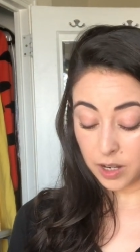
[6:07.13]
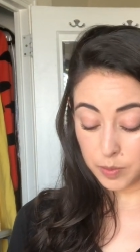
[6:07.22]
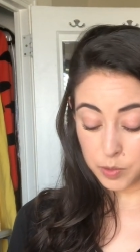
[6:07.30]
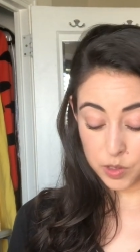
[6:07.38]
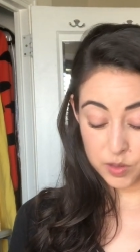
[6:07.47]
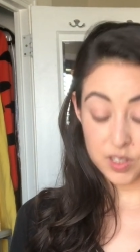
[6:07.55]

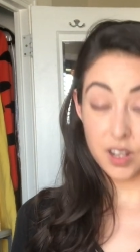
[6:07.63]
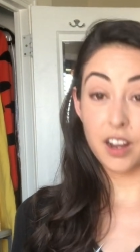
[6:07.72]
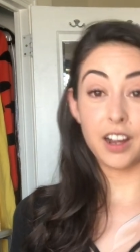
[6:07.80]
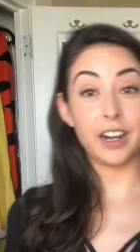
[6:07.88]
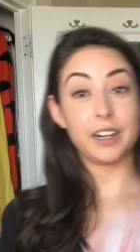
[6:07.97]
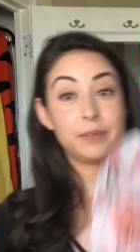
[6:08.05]
options
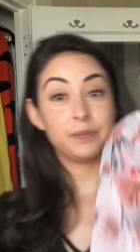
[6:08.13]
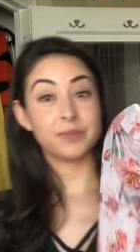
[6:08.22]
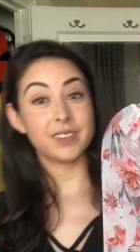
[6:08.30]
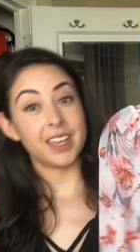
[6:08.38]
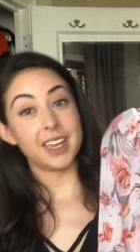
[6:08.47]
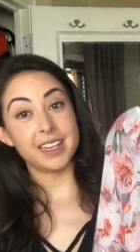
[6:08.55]
are
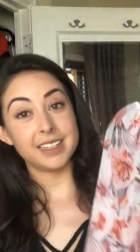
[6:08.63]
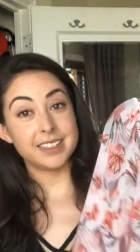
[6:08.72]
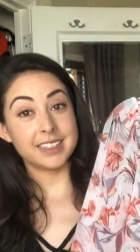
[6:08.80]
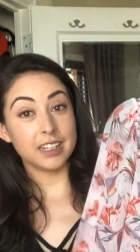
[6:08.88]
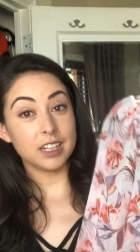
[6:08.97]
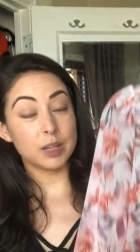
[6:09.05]
a
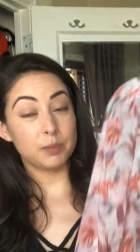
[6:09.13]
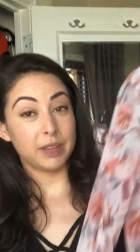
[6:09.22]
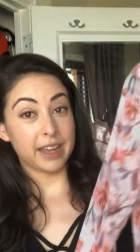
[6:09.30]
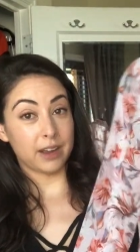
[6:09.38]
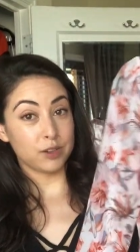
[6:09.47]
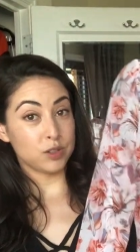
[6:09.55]
silk
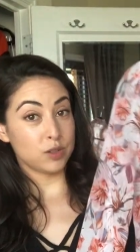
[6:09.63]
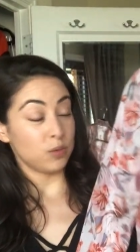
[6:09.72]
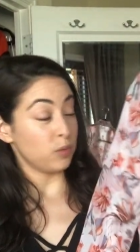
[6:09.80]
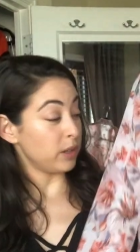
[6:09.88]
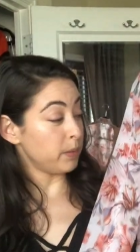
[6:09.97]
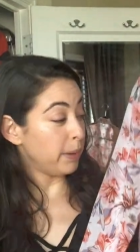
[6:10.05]
blouse with a